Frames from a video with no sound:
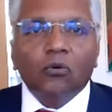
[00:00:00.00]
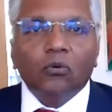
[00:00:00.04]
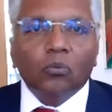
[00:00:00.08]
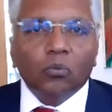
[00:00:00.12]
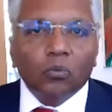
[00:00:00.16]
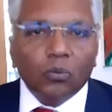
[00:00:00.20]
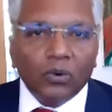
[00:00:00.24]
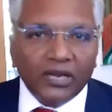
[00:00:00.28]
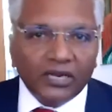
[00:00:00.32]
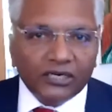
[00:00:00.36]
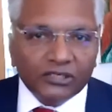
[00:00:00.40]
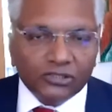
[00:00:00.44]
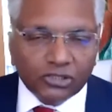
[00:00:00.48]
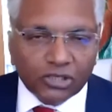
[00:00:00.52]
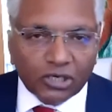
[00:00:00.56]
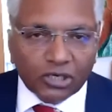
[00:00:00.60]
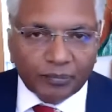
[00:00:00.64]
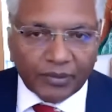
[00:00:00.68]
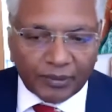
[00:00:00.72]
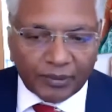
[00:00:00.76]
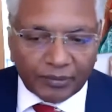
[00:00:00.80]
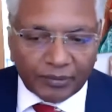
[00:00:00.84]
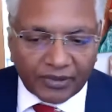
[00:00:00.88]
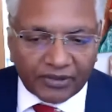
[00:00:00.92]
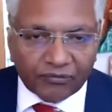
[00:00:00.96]
where should
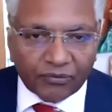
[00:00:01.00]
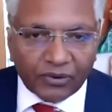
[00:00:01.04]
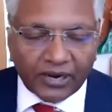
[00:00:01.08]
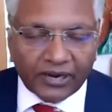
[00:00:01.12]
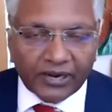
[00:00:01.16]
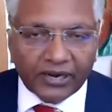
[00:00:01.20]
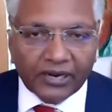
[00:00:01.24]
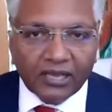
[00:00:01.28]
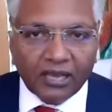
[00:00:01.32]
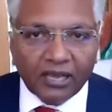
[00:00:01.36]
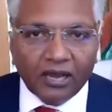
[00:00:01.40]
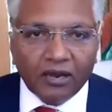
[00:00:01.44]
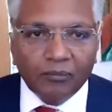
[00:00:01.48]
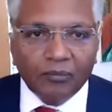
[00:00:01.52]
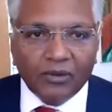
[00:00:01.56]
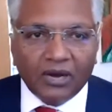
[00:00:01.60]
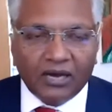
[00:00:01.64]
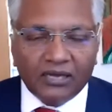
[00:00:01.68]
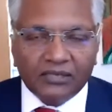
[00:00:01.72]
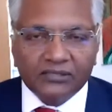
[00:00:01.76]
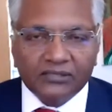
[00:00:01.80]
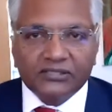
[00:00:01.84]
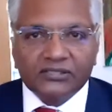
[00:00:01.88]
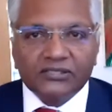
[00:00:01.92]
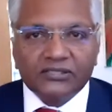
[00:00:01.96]
we be wearing our
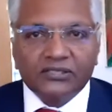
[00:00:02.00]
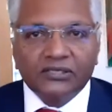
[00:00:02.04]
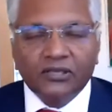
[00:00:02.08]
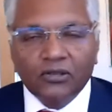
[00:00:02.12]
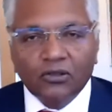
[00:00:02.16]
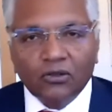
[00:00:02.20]
masks?